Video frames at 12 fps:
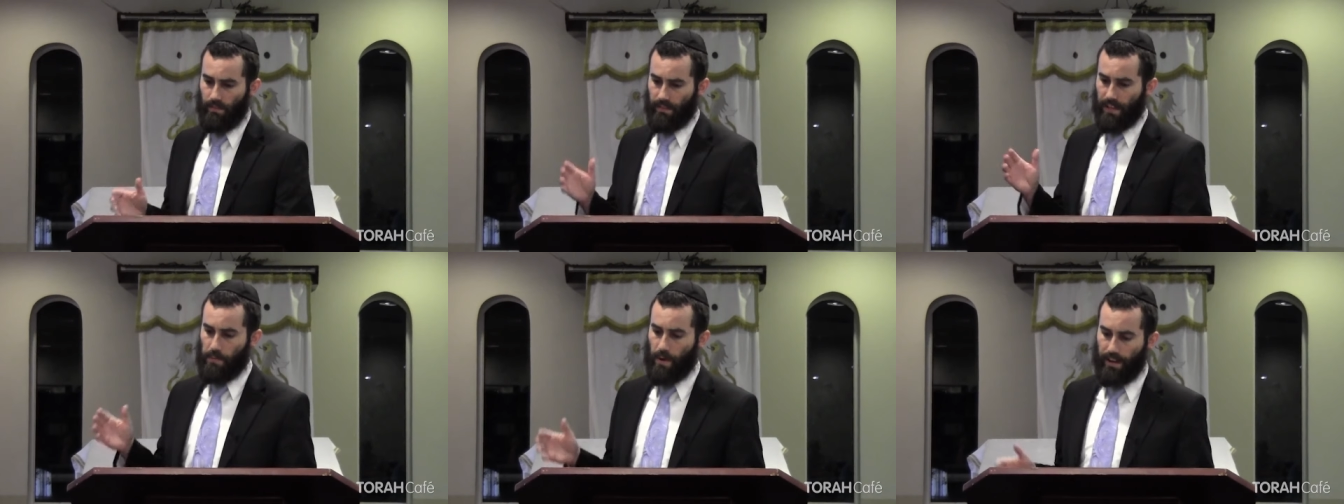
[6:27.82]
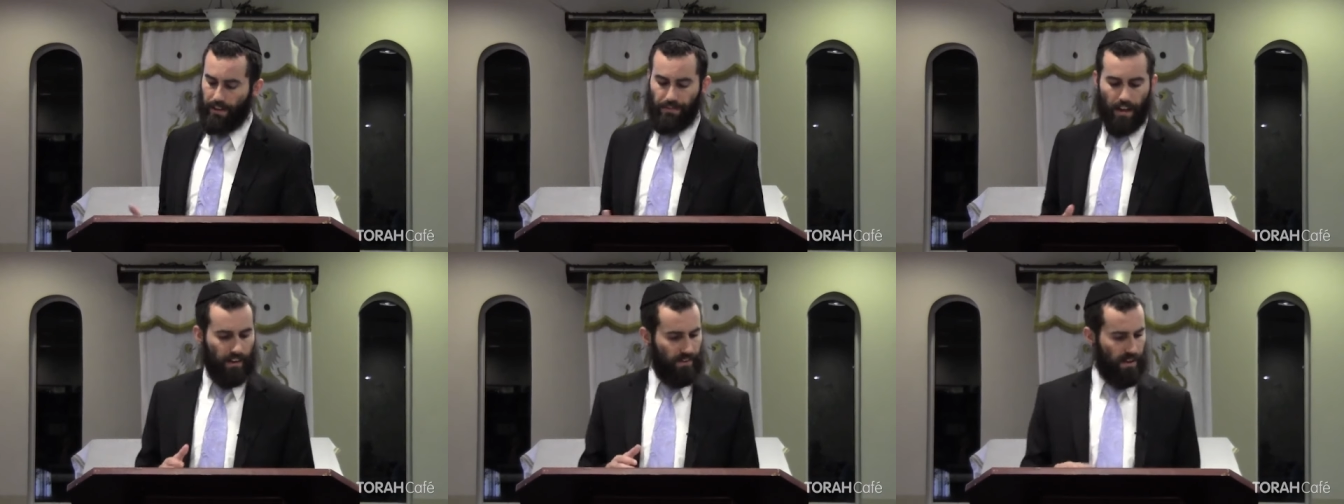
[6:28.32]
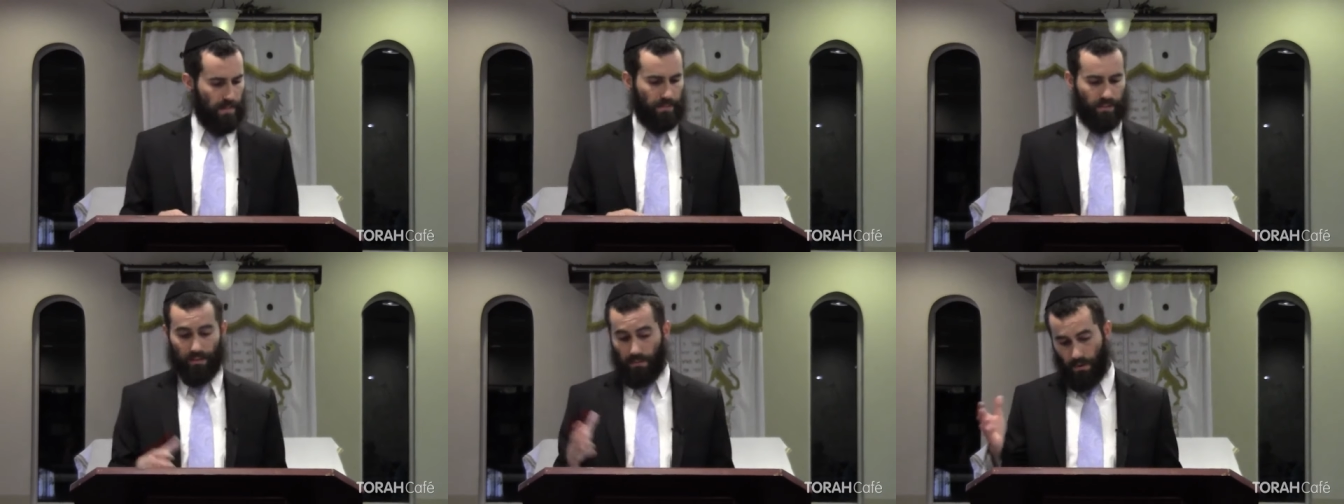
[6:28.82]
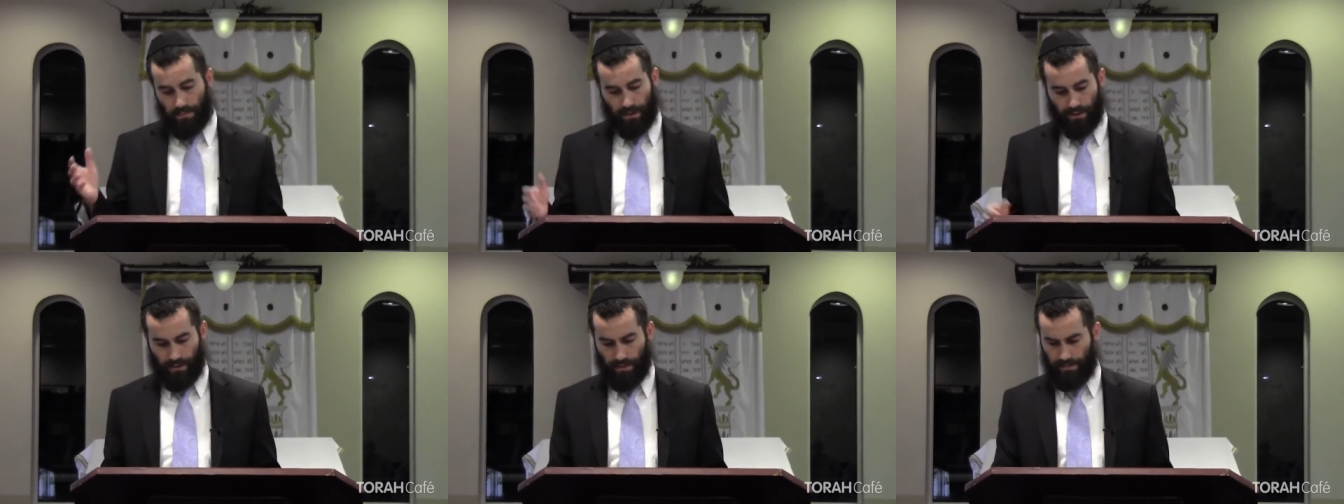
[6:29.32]
That's why he's not accepted and he won't be
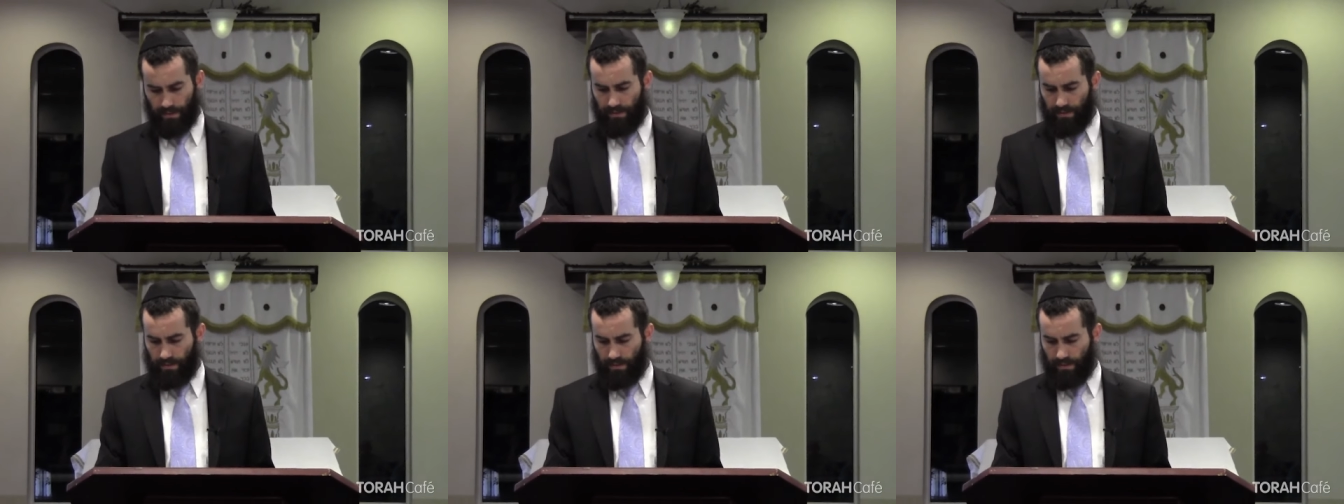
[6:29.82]
accepted.